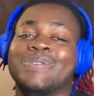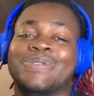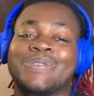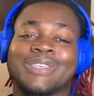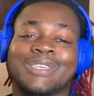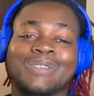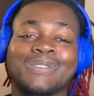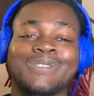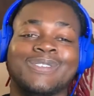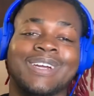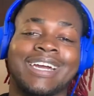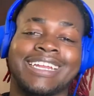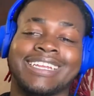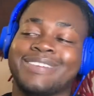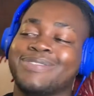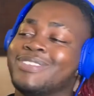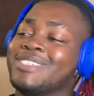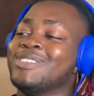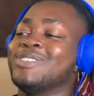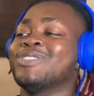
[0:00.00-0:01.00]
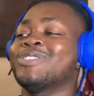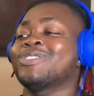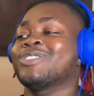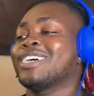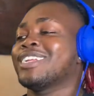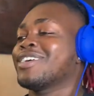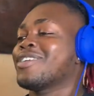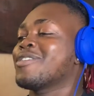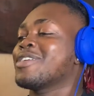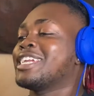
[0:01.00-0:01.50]
when you trying to when you
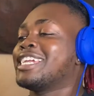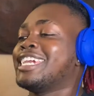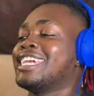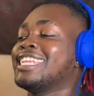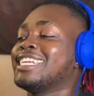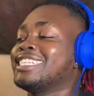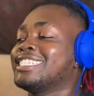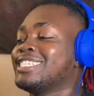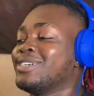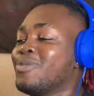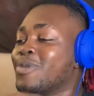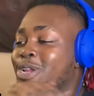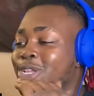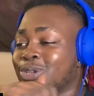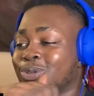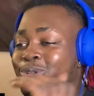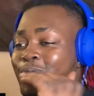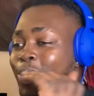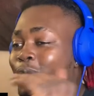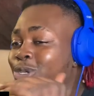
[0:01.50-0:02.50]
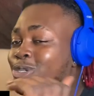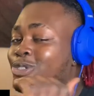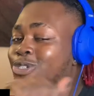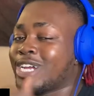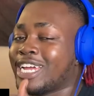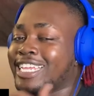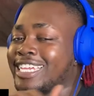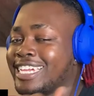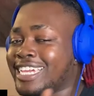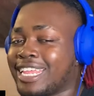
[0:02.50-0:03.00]
trying to already get it to where you know you
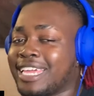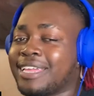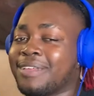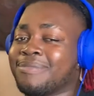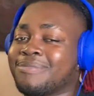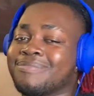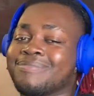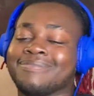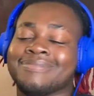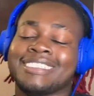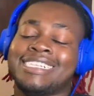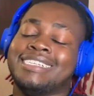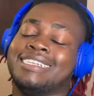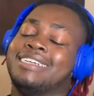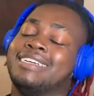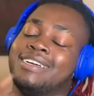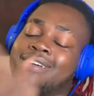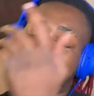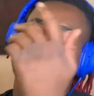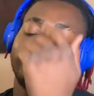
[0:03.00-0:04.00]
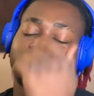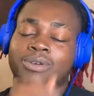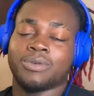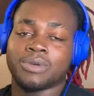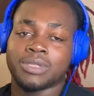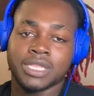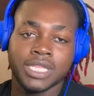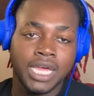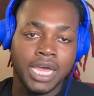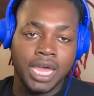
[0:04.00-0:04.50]
trying to get it. So
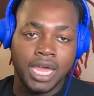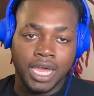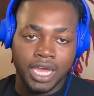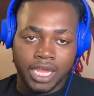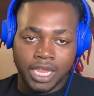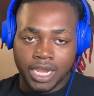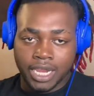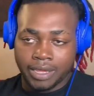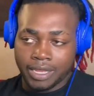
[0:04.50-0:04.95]
what's up?